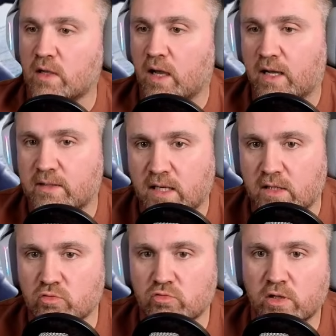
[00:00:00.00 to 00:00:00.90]
attack
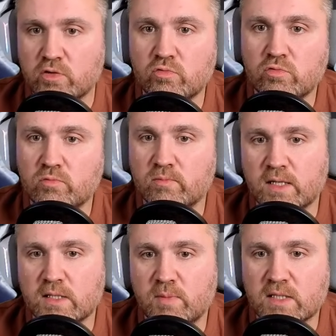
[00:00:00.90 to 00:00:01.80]
to try to
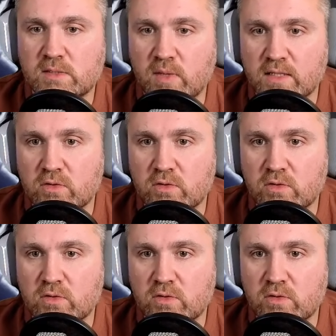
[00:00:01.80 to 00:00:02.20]
maximize the